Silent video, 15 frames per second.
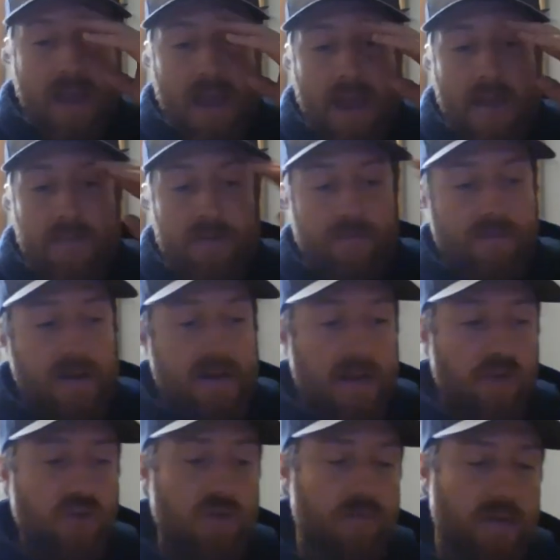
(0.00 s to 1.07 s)
happened
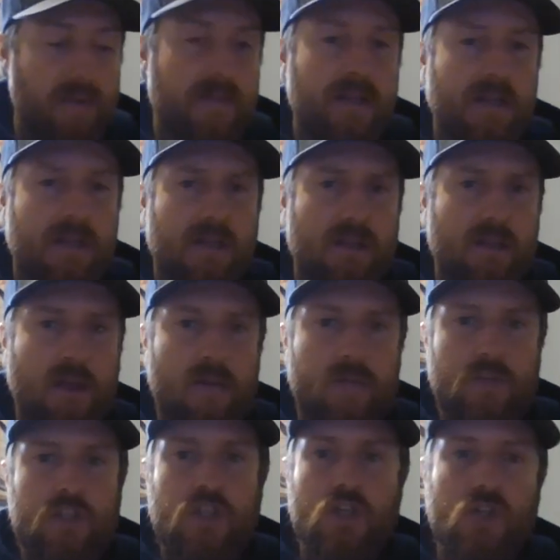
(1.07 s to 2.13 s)
financially, but I'm
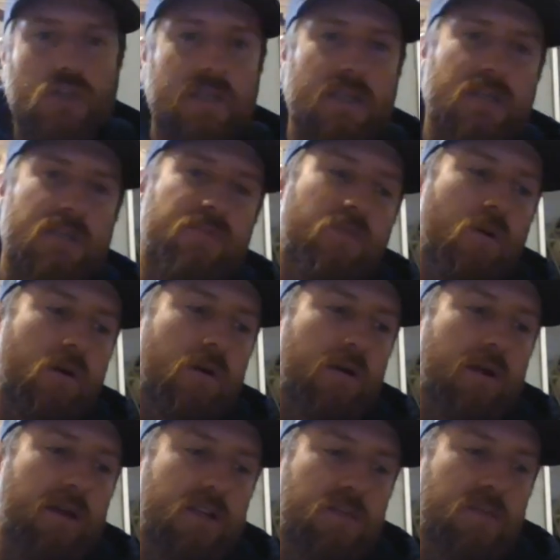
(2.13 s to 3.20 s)
just using this for an
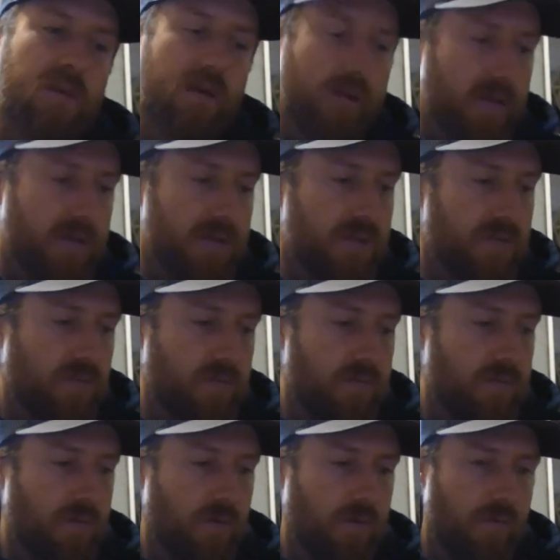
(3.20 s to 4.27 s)
experience,
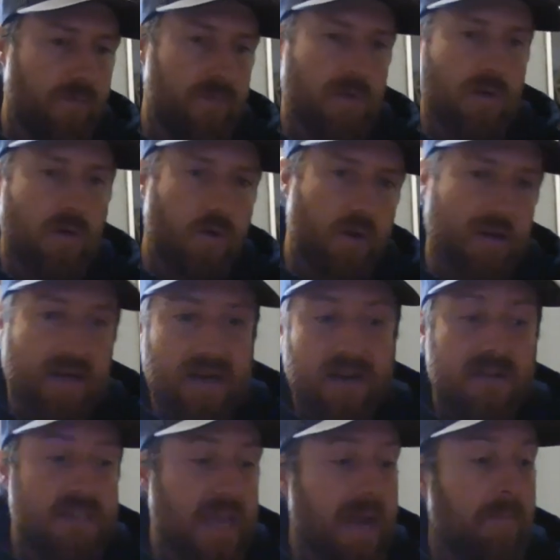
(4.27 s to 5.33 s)
or, you know, an
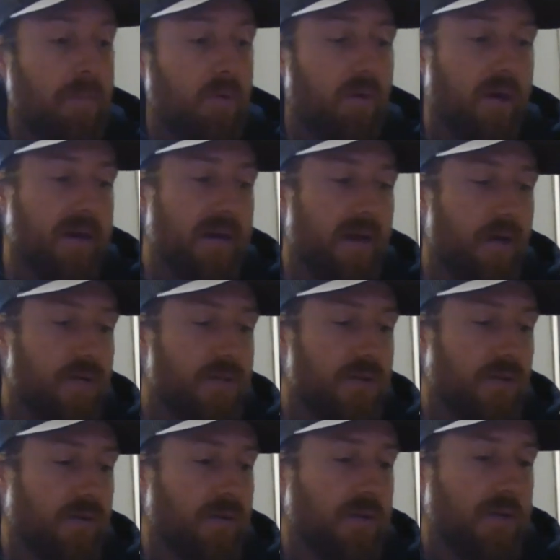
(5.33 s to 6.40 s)
example right now.
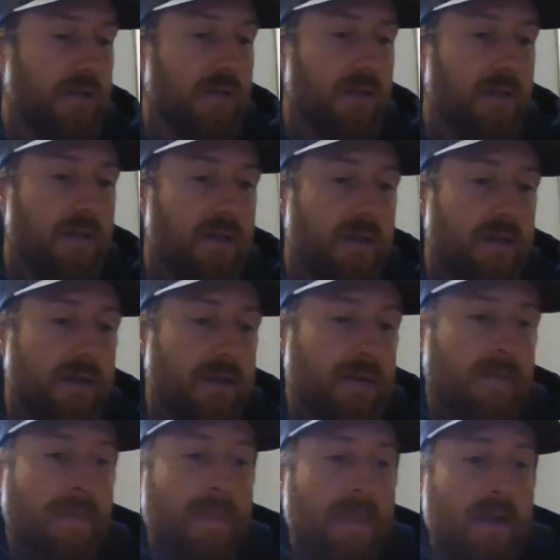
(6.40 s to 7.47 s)
So
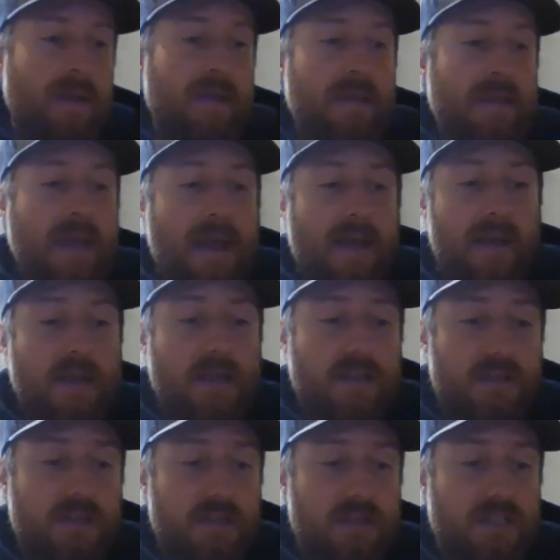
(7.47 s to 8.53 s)
yeah,
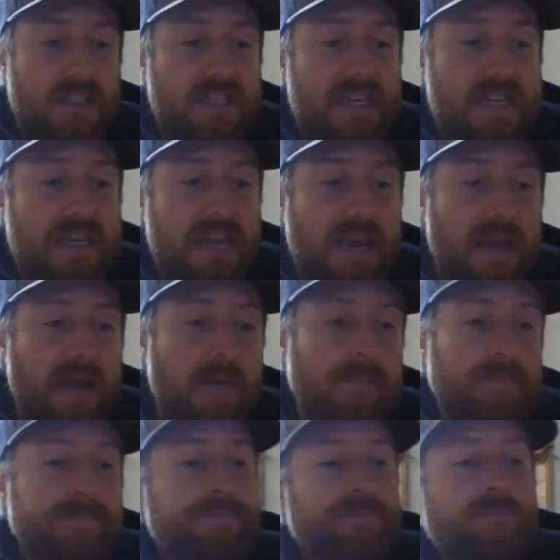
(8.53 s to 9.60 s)
seek
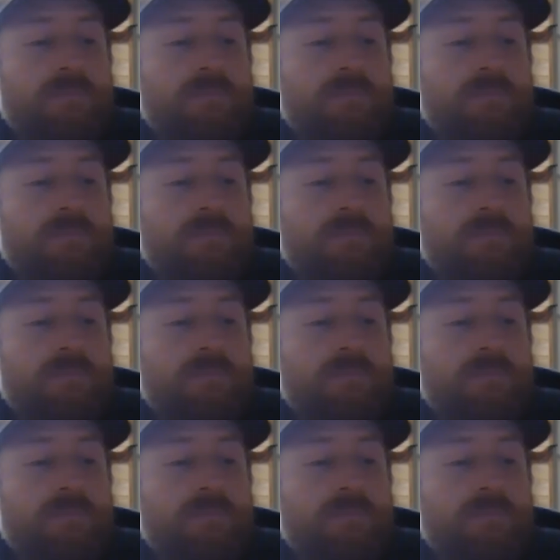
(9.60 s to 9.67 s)
Him,